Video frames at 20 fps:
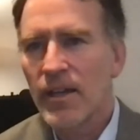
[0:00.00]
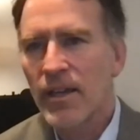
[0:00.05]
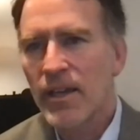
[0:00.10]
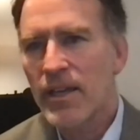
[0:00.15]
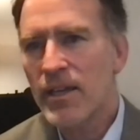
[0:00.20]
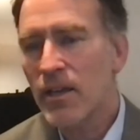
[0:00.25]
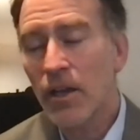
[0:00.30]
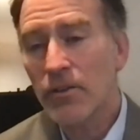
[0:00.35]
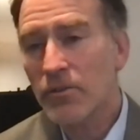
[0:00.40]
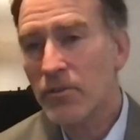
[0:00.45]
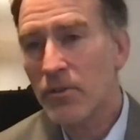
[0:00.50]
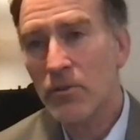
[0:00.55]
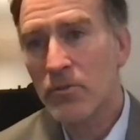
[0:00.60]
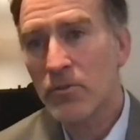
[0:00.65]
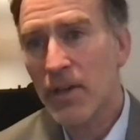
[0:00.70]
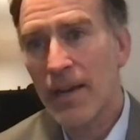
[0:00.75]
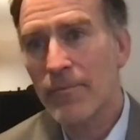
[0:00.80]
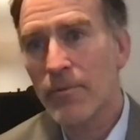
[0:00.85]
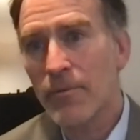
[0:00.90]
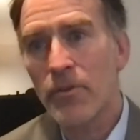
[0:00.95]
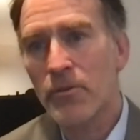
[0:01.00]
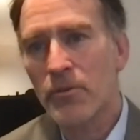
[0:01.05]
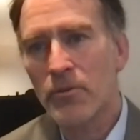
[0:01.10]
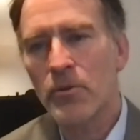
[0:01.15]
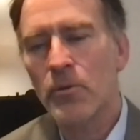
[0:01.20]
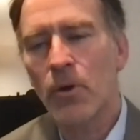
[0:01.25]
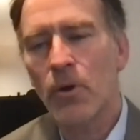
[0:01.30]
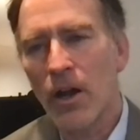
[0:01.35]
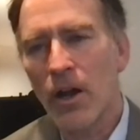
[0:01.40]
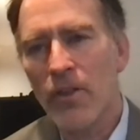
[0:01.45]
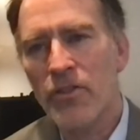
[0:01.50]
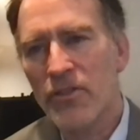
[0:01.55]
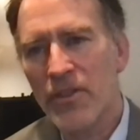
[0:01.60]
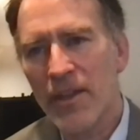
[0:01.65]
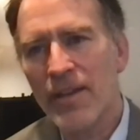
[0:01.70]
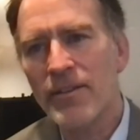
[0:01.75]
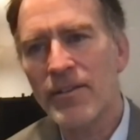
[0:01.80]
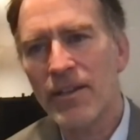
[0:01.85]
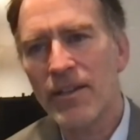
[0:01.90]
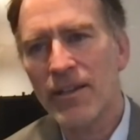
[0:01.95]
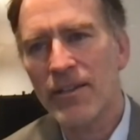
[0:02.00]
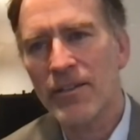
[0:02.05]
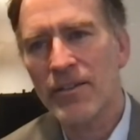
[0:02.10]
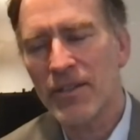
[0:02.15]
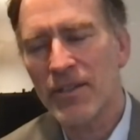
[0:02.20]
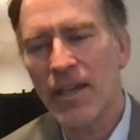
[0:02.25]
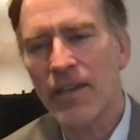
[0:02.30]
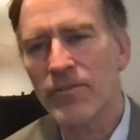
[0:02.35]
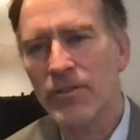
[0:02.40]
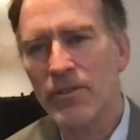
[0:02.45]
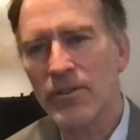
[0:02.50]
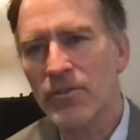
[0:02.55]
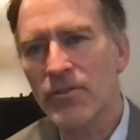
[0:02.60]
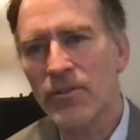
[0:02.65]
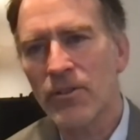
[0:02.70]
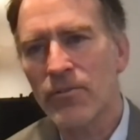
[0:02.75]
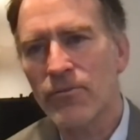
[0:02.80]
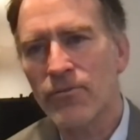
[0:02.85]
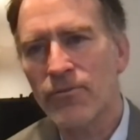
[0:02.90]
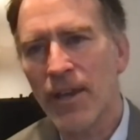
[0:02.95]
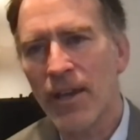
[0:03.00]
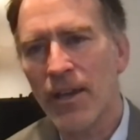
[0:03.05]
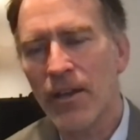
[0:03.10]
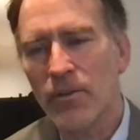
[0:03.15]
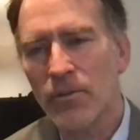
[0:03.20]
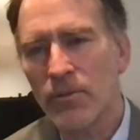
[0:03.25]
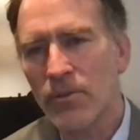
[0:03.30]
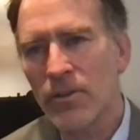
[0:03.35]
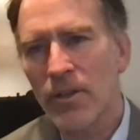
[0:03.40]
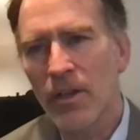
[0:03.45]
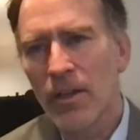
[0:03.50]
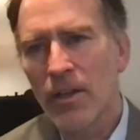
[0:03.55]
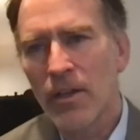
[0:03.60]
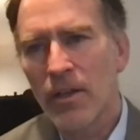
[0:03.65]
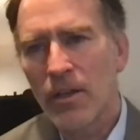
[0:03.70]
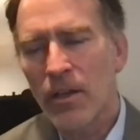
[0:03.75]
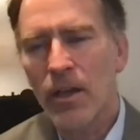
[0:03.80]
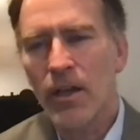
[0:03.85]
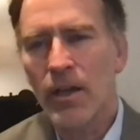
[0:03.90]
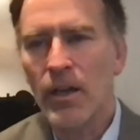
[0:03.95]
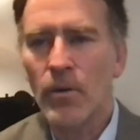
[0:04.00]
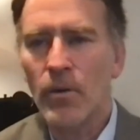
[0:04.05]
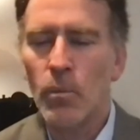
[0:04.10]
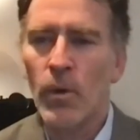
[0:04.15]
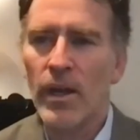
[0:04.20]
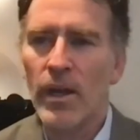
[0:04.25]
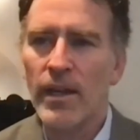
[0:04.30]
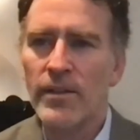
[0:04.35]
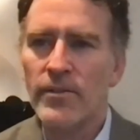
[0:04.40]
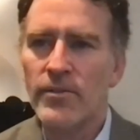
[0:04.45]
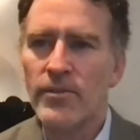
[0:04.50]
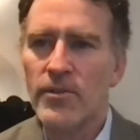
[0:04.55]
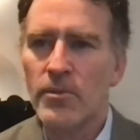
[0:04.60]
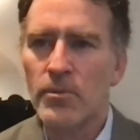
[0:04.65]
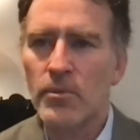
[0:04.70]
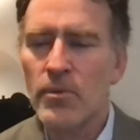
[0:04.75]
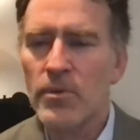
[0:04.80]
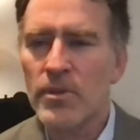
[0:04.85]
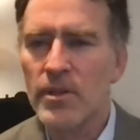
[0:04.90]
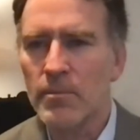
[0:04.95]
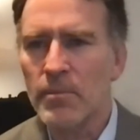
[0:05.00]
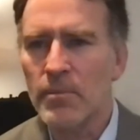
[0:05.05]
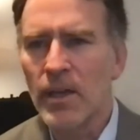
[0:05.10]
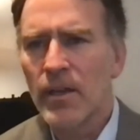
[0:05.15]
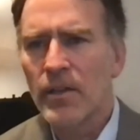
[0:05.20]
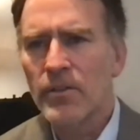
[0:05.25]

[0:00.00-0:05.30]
He also traveled through authentic deserts and found uh, ways through them.